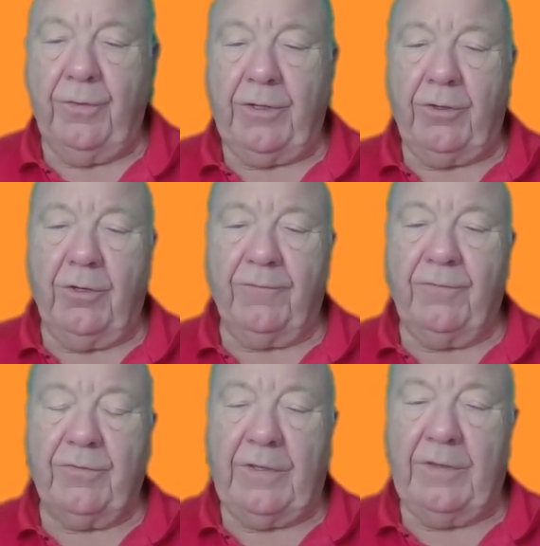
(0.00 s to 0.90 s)
Now you'll often
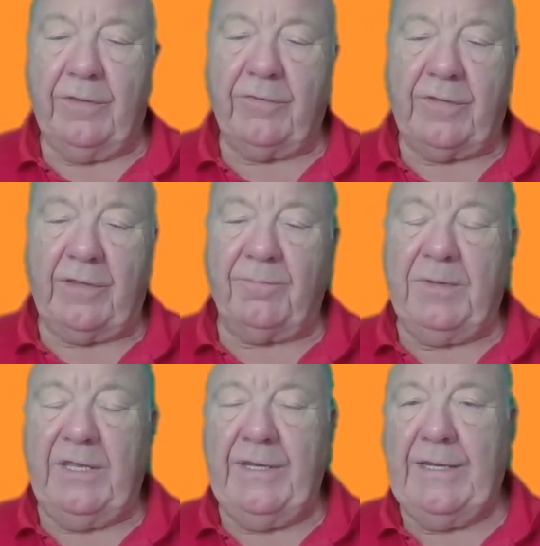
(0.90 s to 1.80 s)
see this test
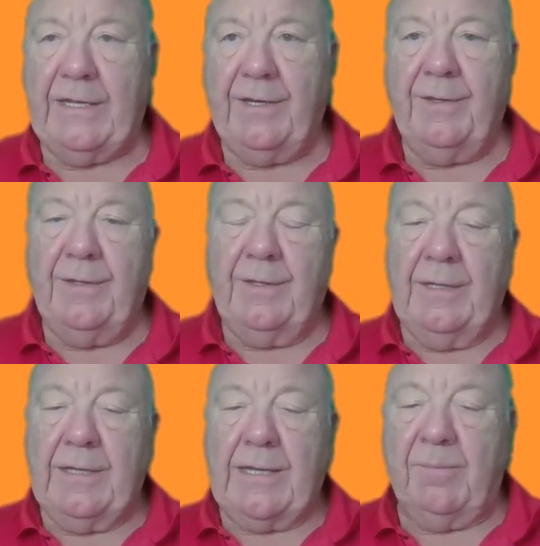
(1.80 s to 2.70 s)
being done
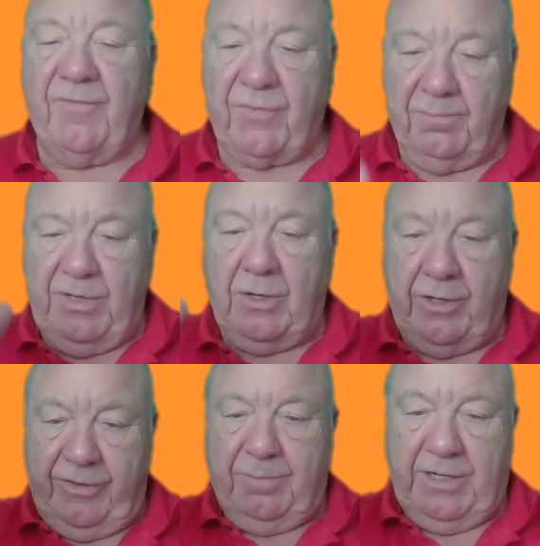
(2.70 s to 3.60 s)
coming from
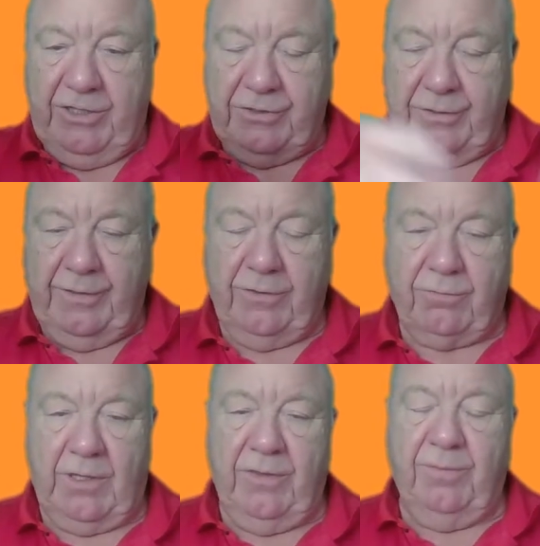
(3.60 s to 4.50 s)
behind the patient this
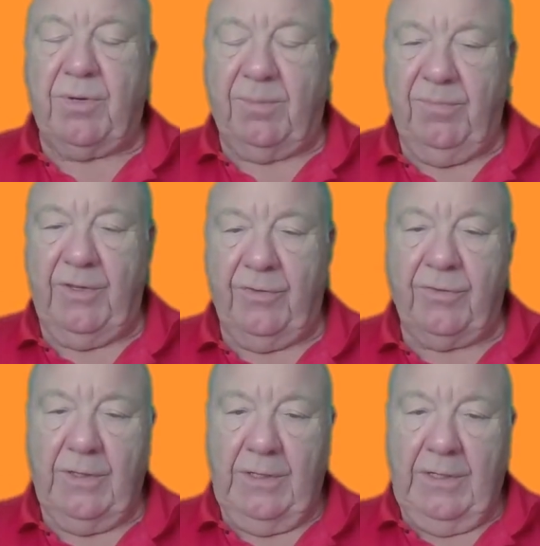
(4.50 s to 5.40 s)
way. The problem
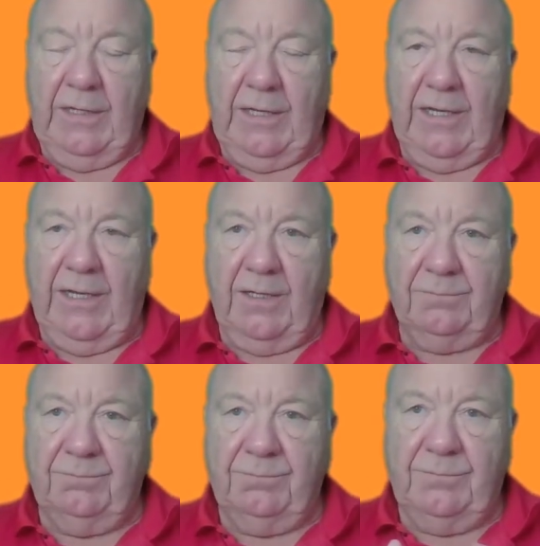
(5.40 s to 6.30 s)
is
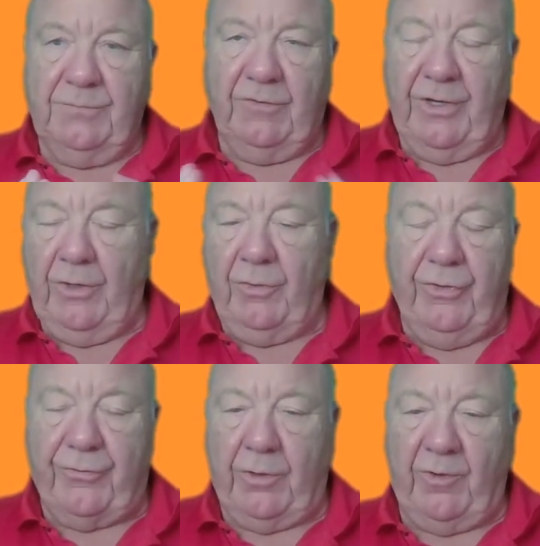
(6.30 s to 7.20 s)
um, you've got no
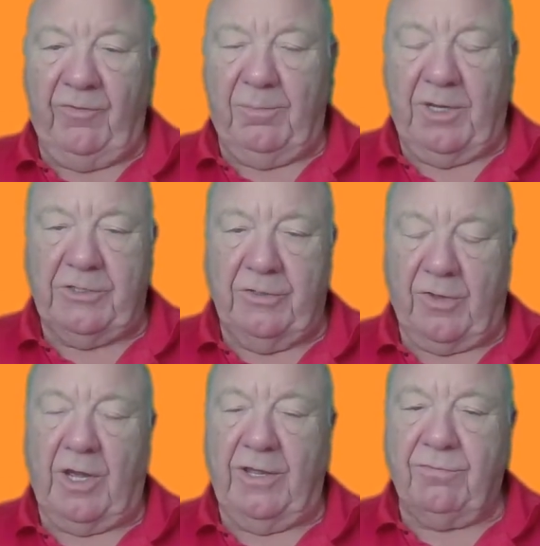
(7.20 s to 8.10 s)
control over the patient's
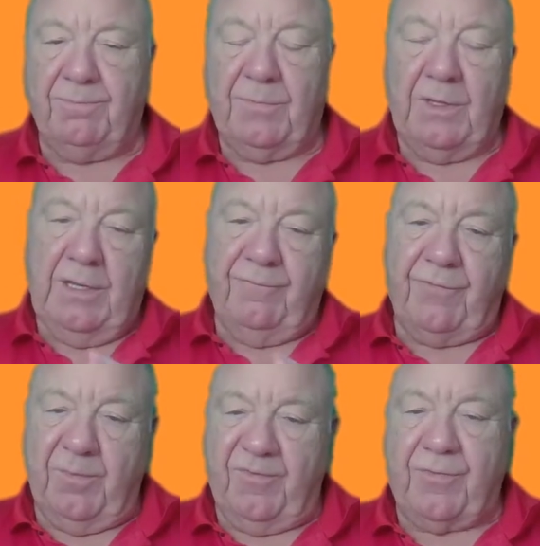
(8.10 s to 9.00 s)
eyes.
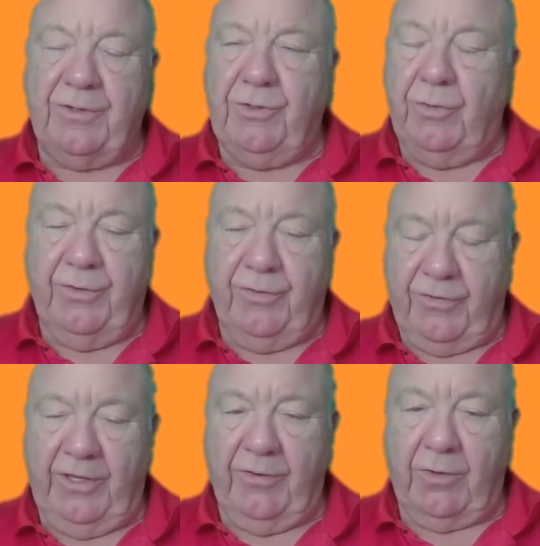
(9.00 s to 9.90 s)
From the front you can
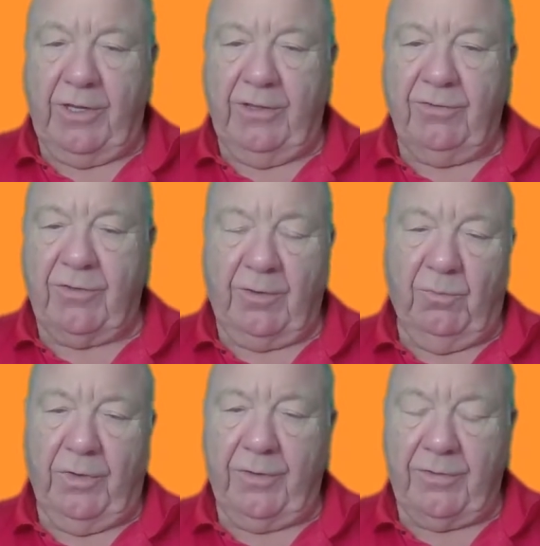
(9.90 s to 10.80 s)
see their eyes and
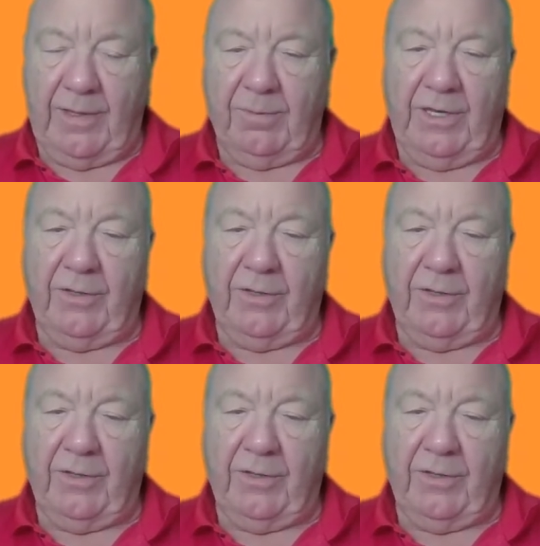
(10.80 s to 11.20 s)
what's happening.